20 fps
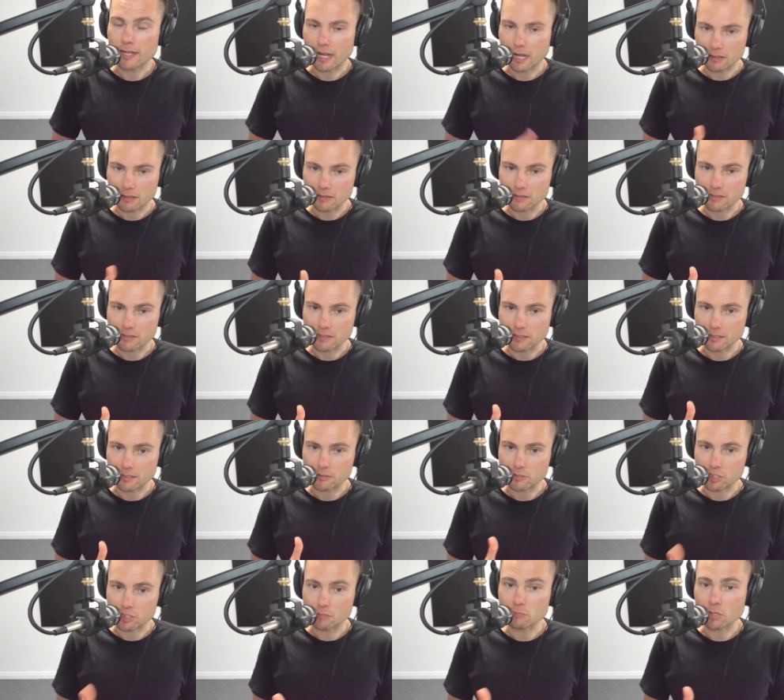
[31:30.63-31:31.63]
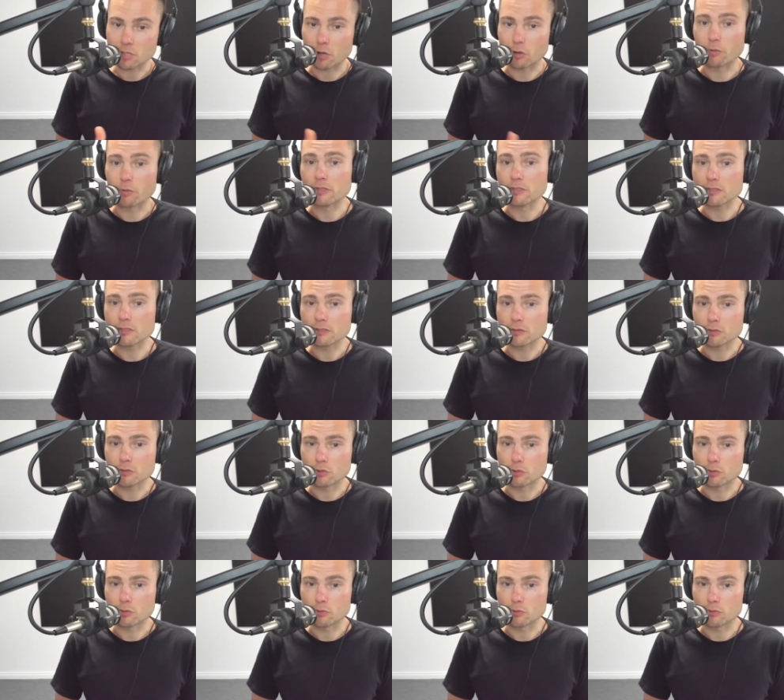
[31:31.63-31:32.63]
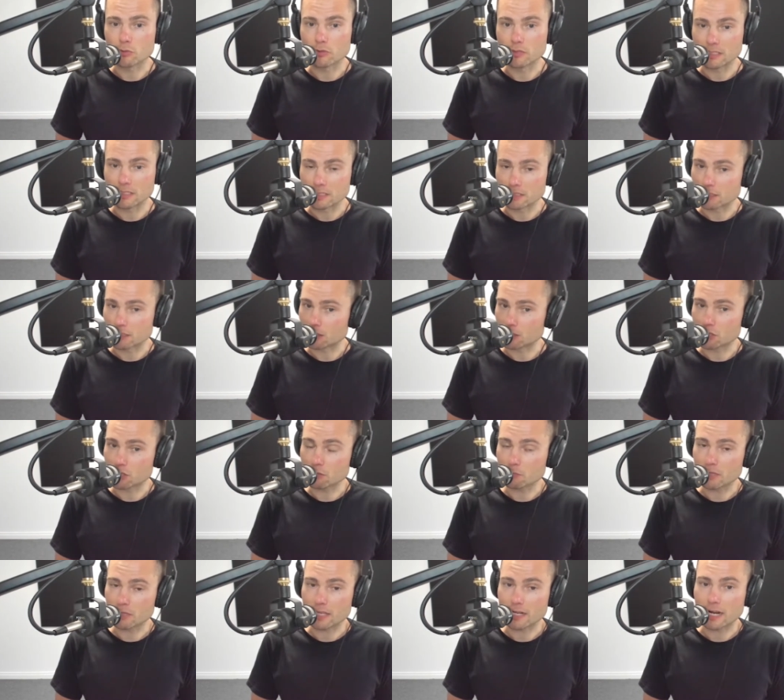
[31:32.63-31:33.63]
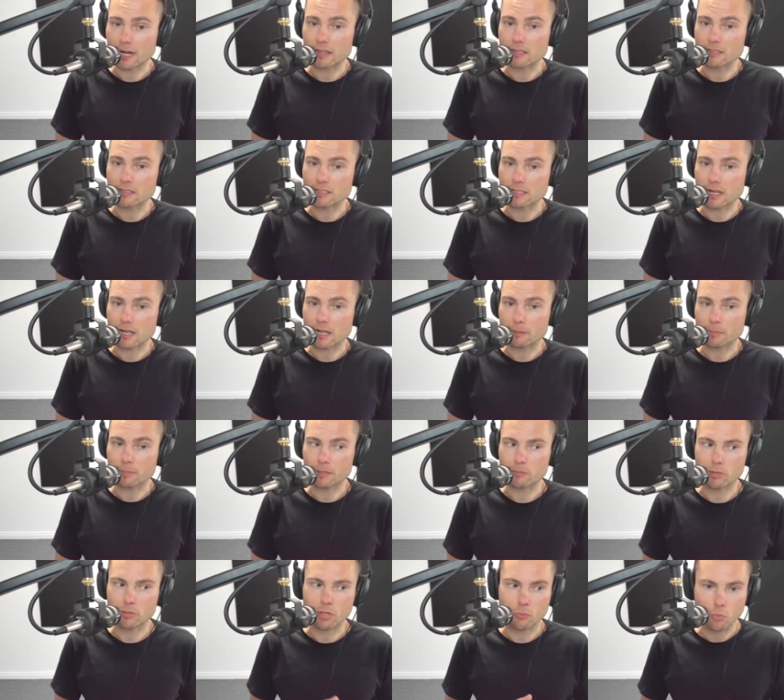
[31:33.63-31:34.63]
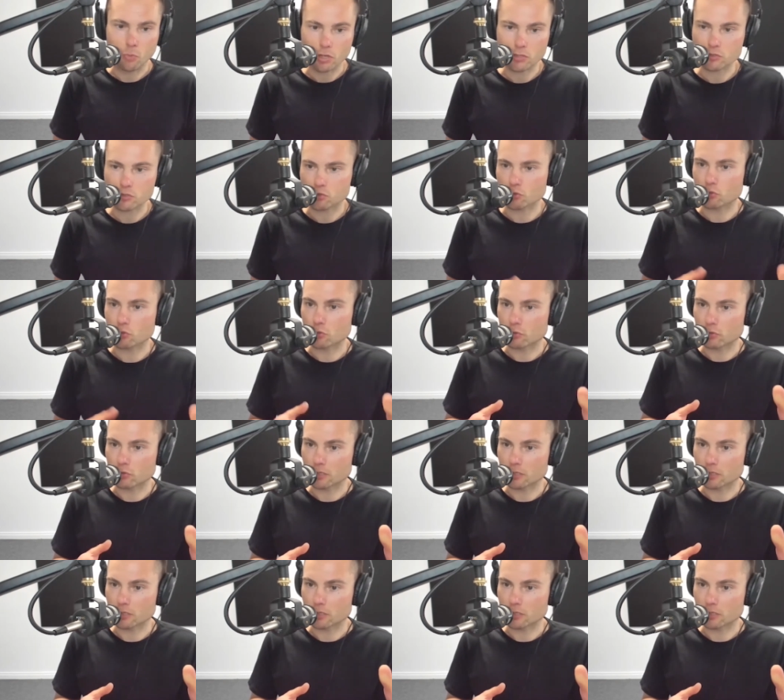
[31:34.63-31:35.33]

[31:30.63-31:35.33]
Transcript: Others are gym goers who listen at the gym, and then others are people that watch or